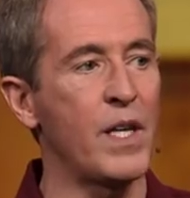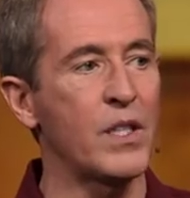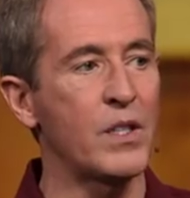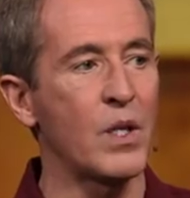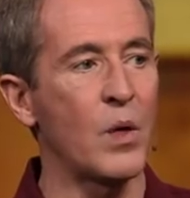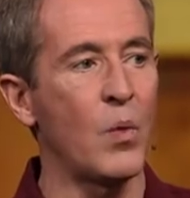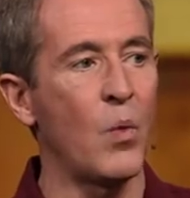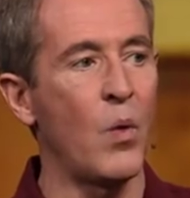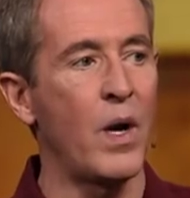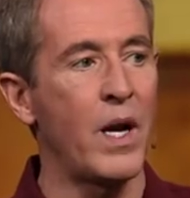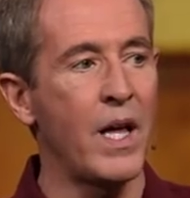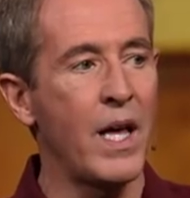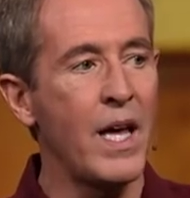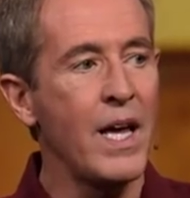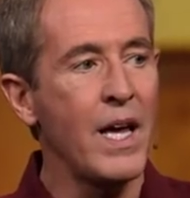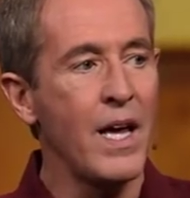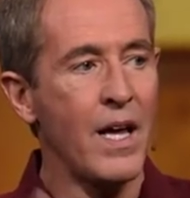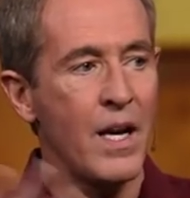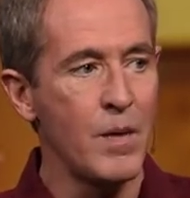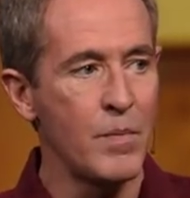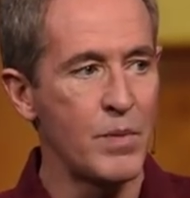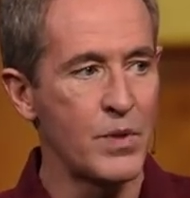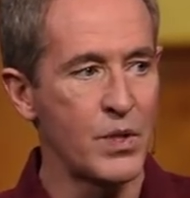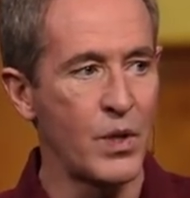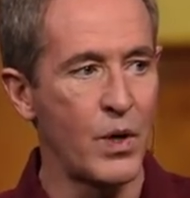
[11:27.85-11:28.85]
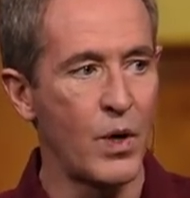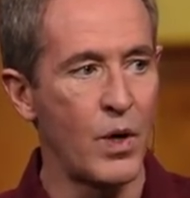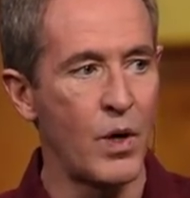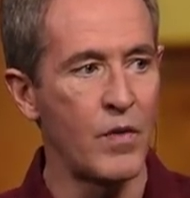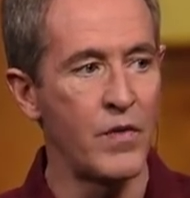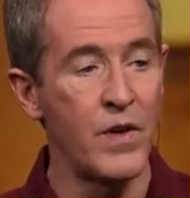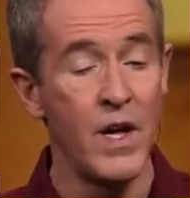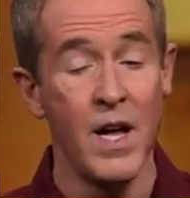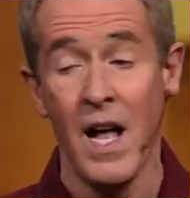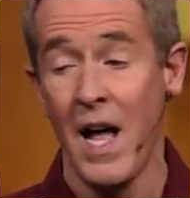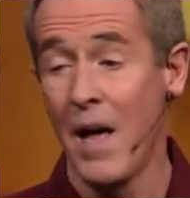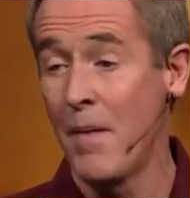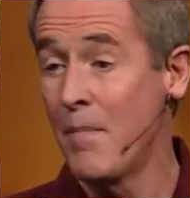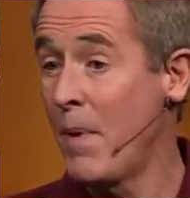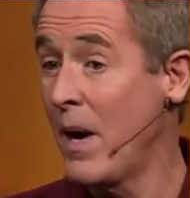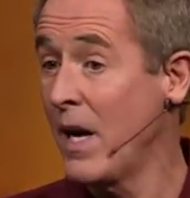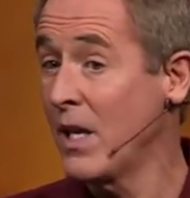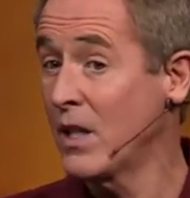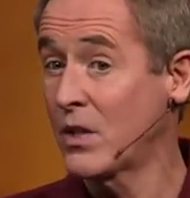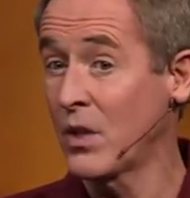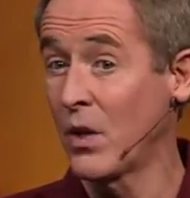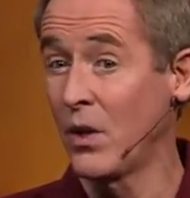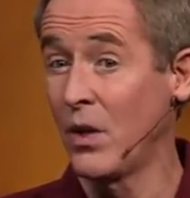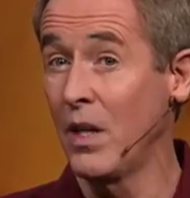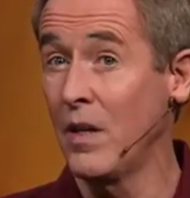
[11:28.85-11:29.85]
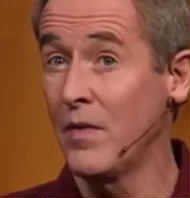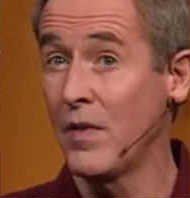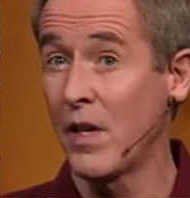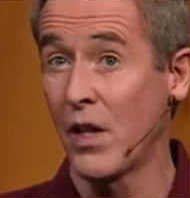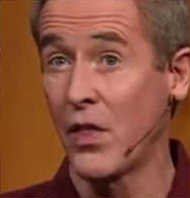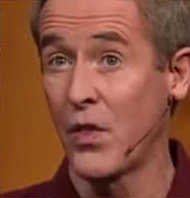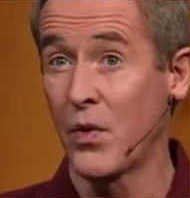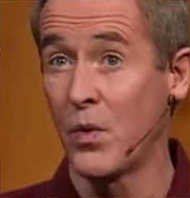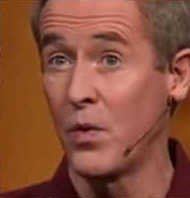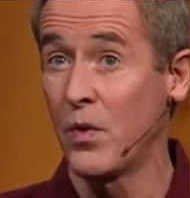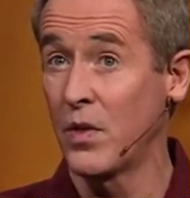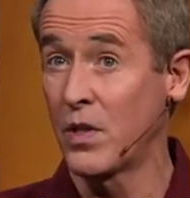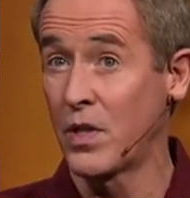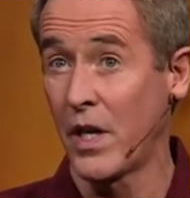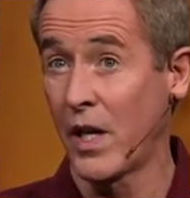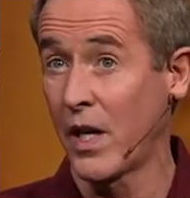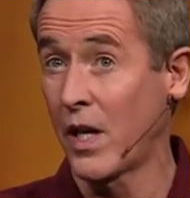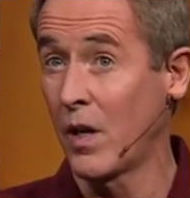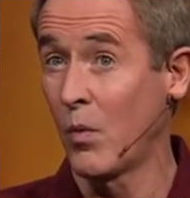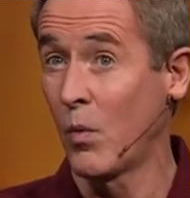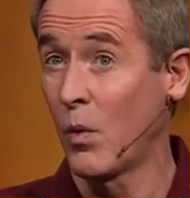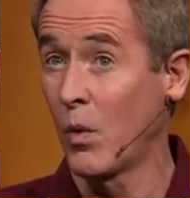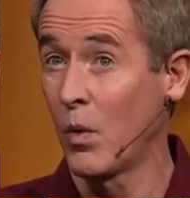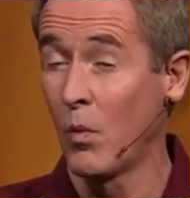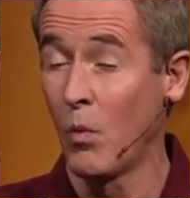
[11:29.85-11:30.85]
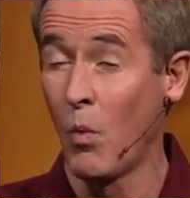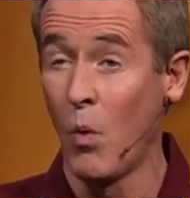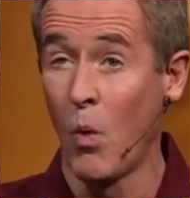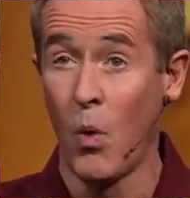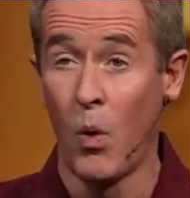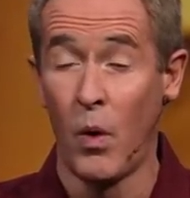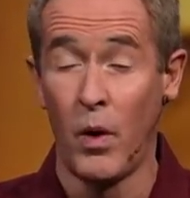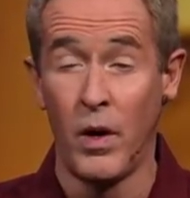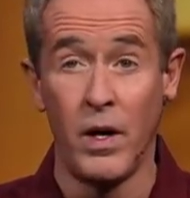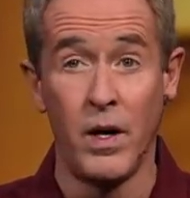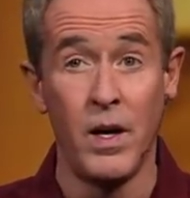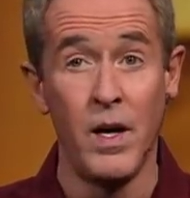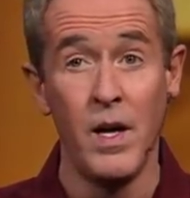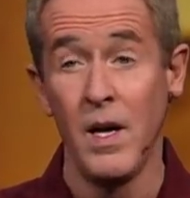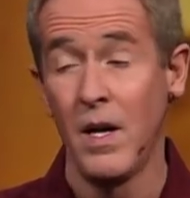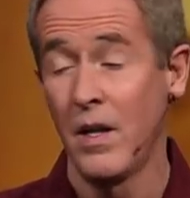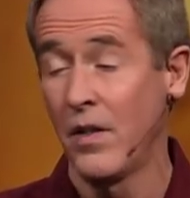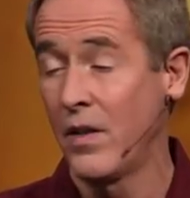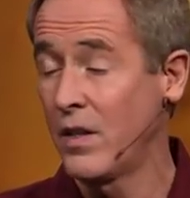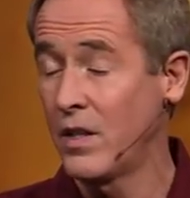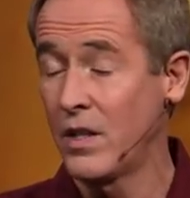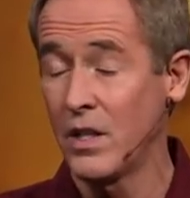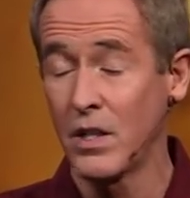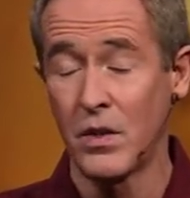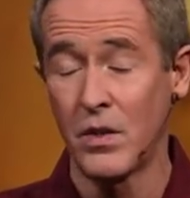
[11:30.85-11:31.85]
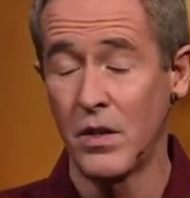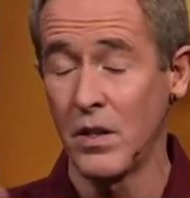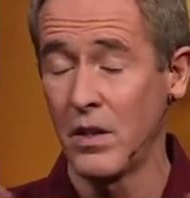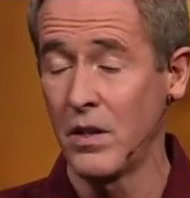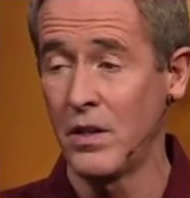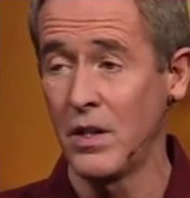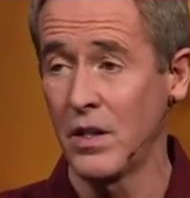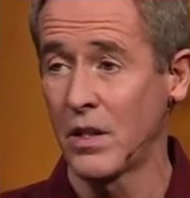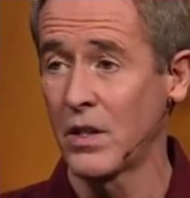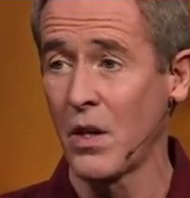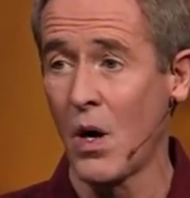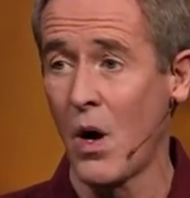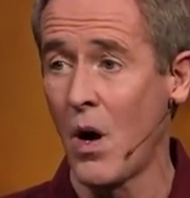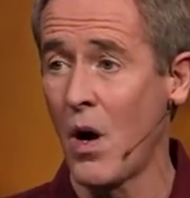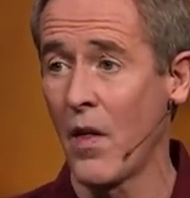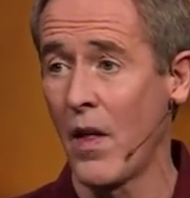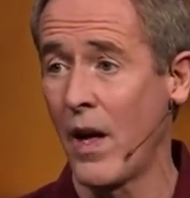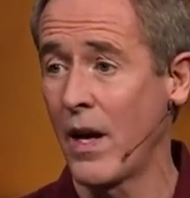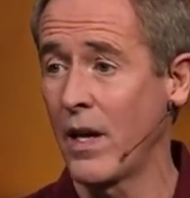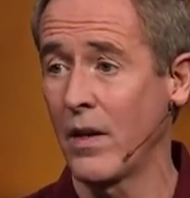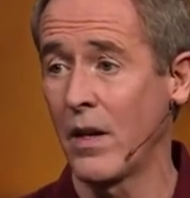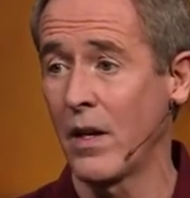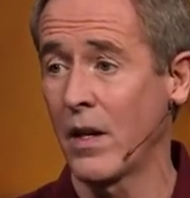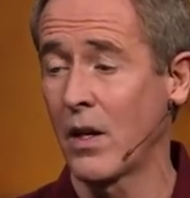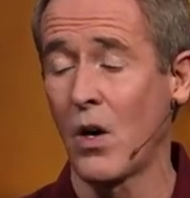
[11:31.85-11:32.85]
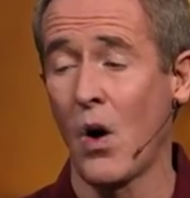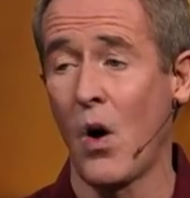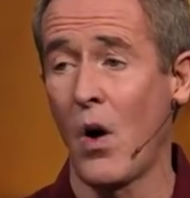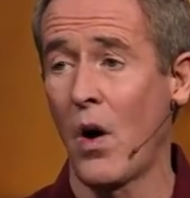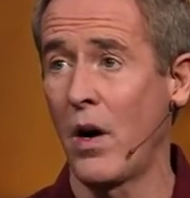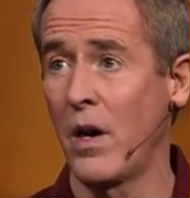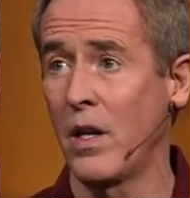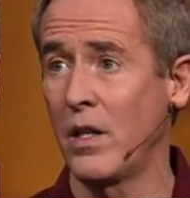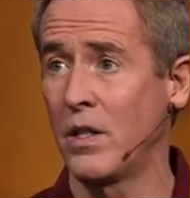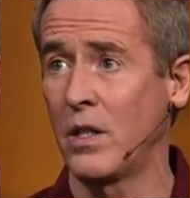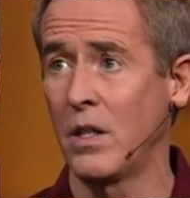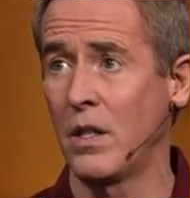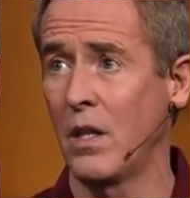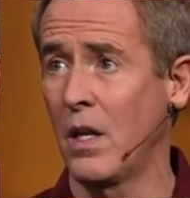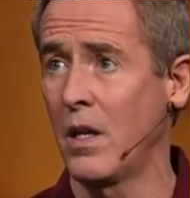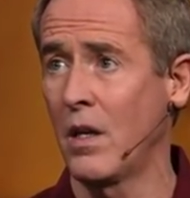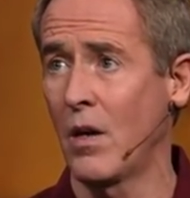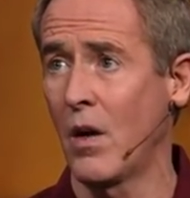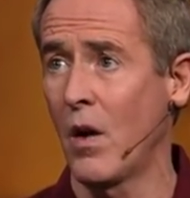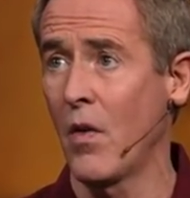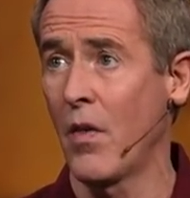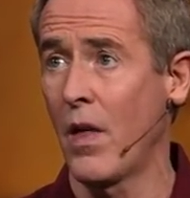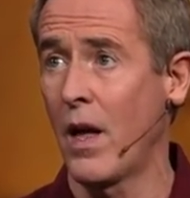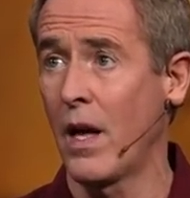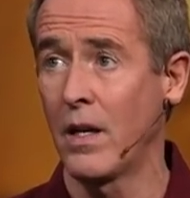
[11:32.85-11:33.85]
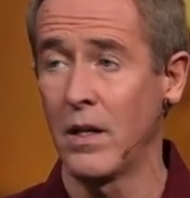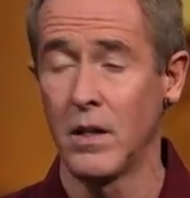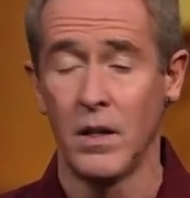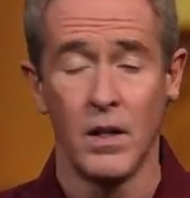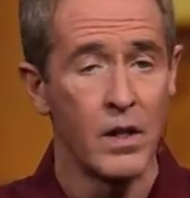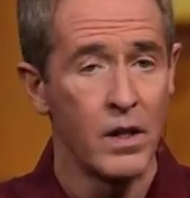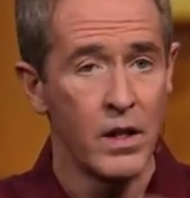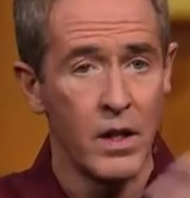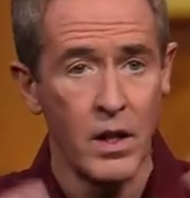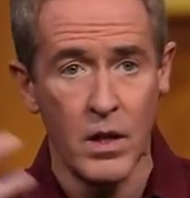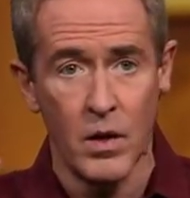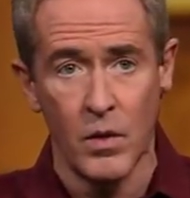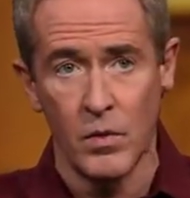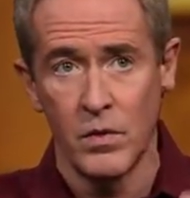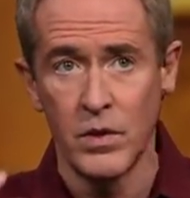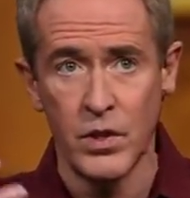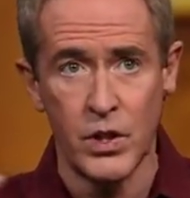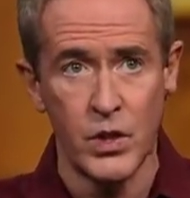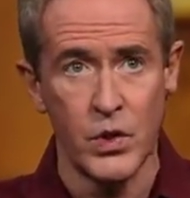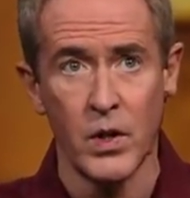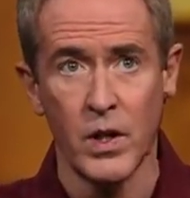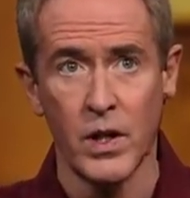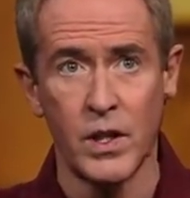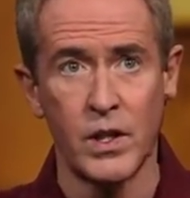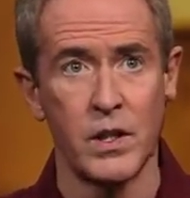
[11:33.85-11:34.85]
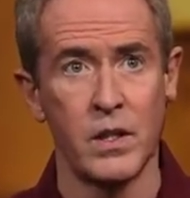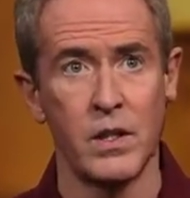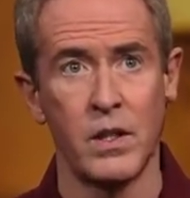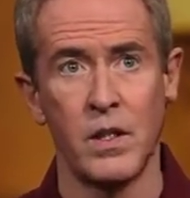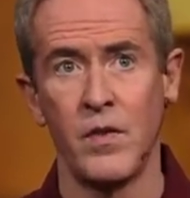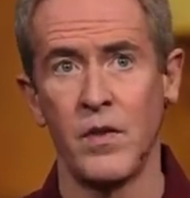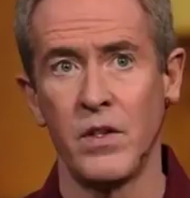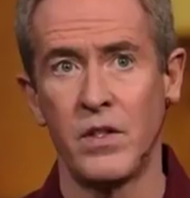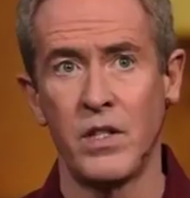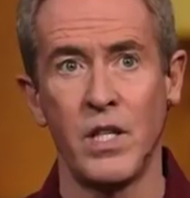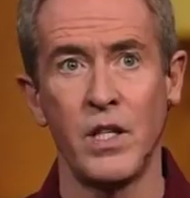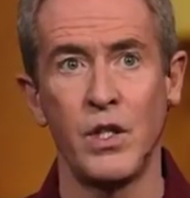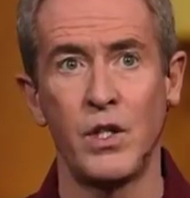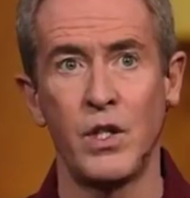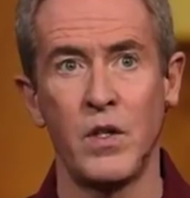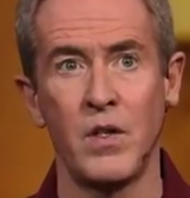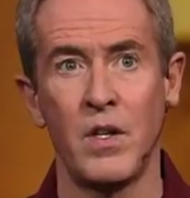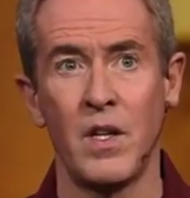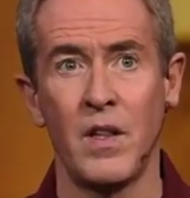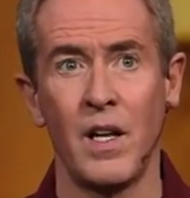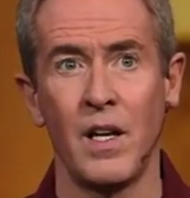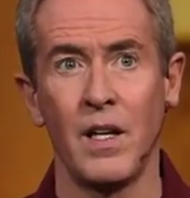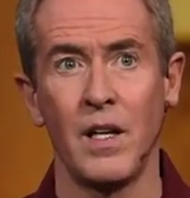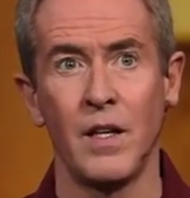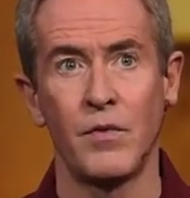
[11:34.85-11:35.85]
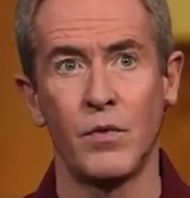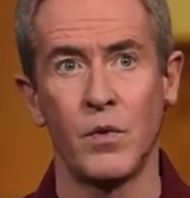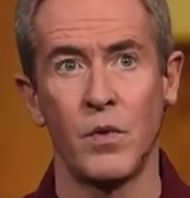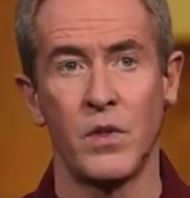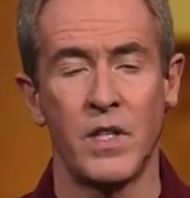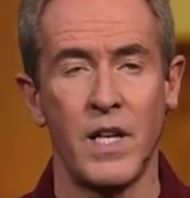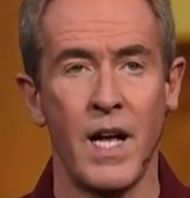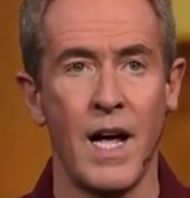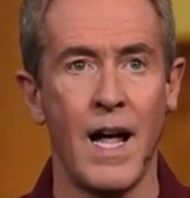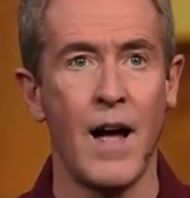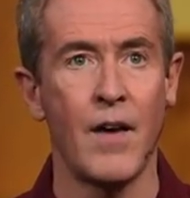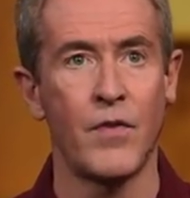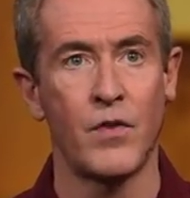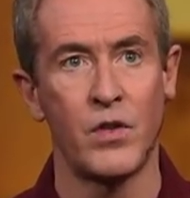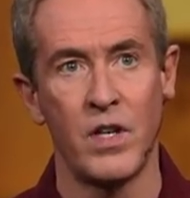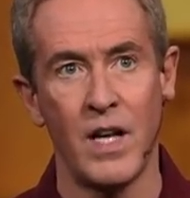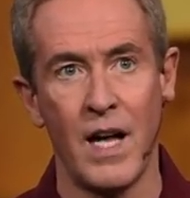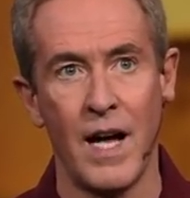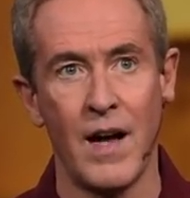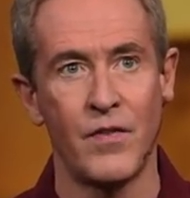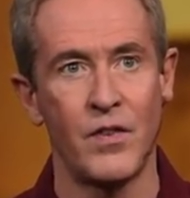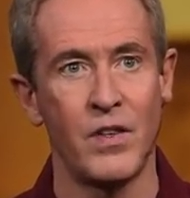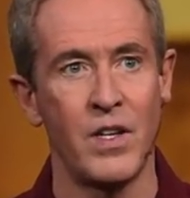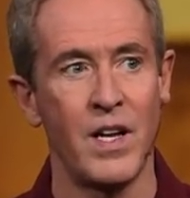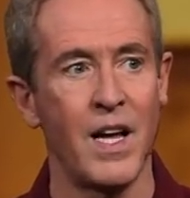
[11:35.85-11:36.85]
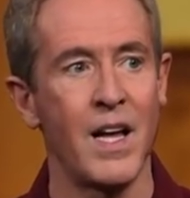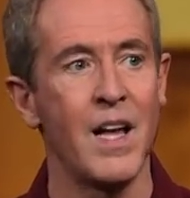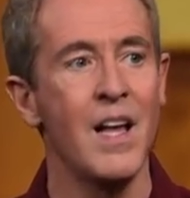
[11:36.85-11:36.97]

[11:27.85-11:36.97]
on what he had observed and based on living through the Second World War and just all that carnage and all that, destruction and the tension that they lived with day after day after day.